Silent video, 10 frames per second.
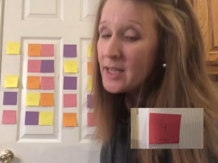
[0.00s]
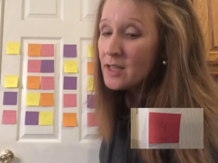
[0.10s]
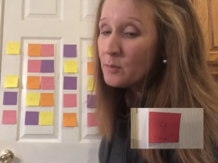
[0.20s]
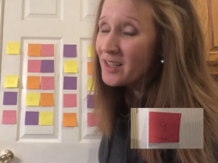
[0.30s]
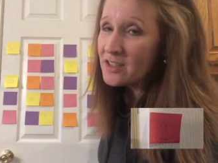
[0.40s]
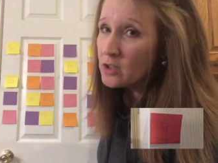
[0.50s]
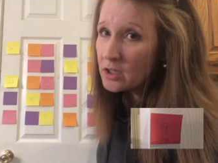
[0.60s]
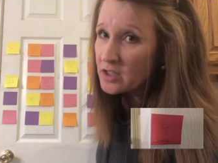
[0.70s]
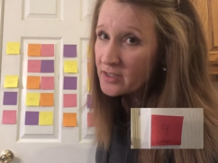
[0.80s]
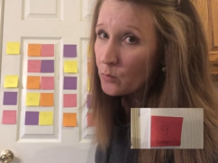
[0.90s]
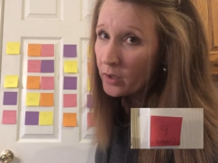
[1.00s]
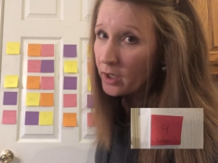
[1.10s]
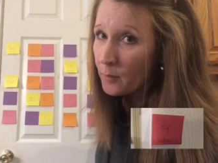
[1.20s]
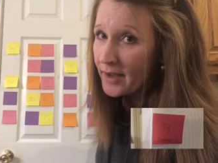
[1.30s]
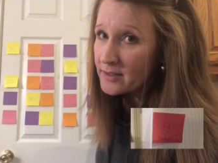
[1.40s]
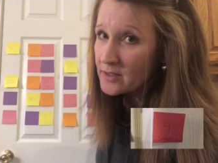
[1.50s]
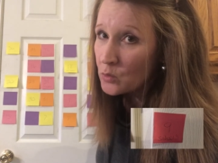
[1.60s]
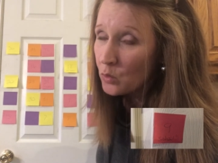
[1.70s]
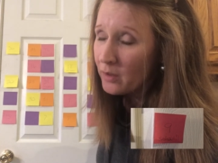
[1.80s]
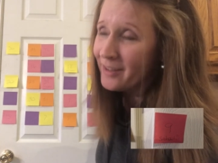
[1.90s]
Because Josh doesn't want to go back to
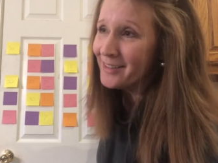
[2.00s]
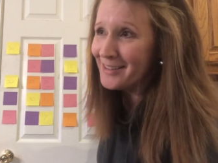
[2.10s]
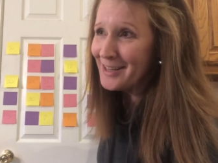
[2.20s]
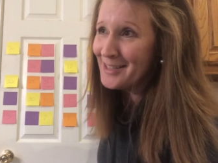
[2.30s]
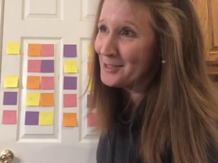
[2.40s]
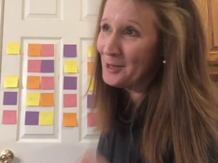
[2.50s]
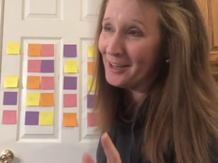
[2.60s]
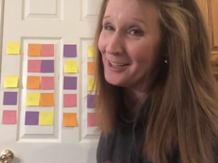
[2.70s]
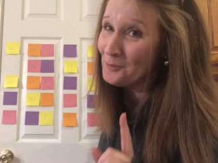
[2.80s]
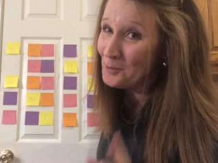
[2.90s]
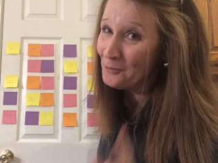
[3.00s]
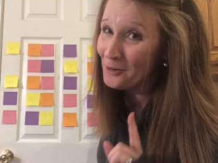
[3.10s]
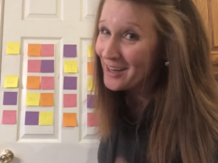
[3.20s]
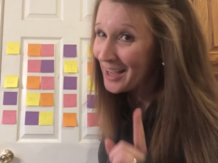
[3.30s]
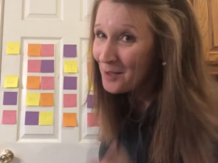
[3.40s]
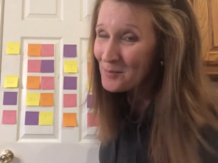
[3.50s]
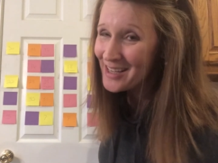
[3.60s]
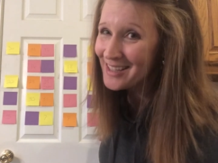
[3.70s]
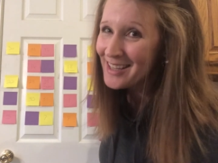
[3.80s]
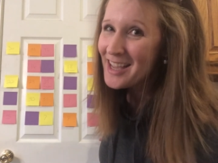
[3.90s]
school. He's not going to be very
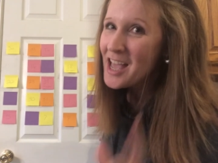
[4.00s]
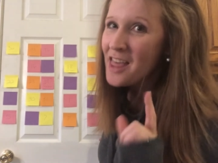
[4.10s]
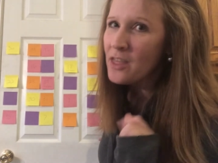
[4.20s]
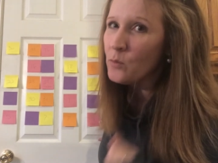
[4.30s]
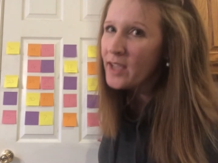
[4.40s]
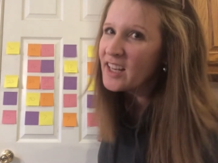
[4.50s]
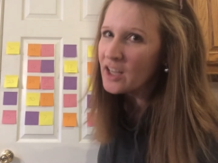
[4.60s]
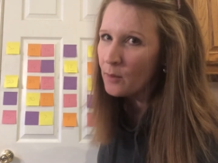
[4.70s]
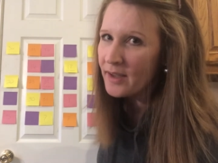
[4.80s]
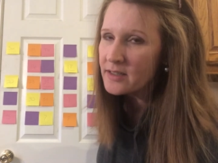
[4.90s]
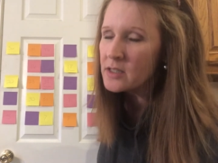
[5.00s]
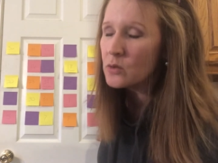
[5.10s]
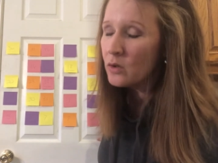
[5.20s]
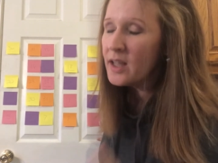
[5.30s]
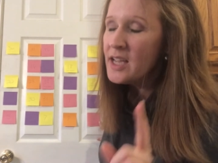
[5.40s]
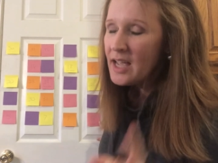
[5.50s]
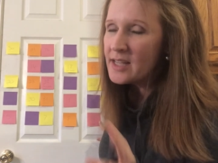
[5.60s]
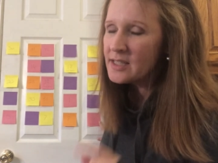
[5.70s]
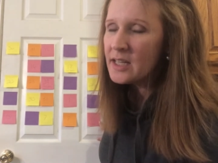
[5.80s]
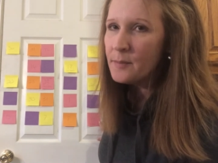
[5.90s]
happy that we had to go back to school.
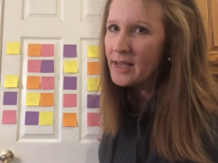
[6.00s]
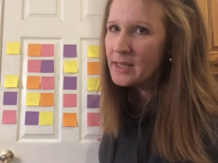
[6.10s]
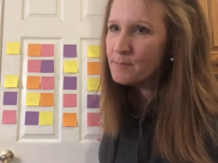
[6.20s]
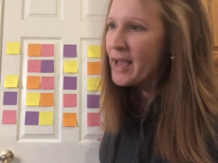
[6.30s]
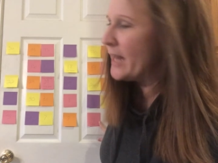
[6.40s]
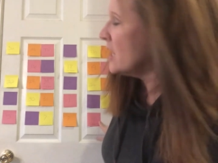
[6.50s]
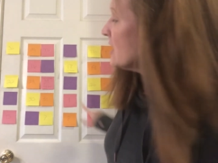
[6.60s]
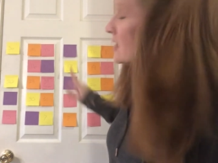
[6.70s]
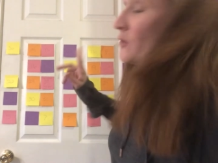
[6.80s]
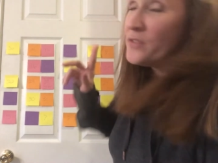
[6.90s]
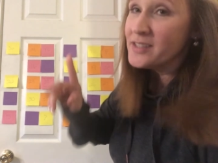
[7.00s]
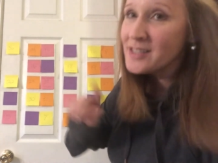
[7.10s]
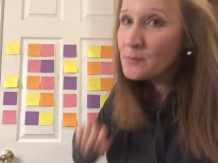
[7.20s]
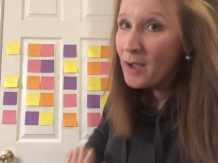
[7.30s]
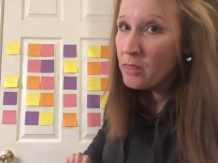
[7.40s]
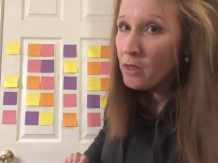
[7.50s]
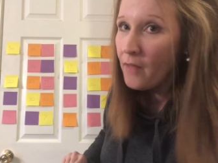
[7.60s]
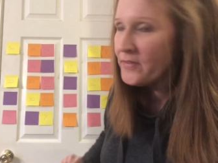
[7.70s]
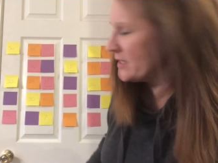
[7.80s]
It's going to make him mad. So this is my thought this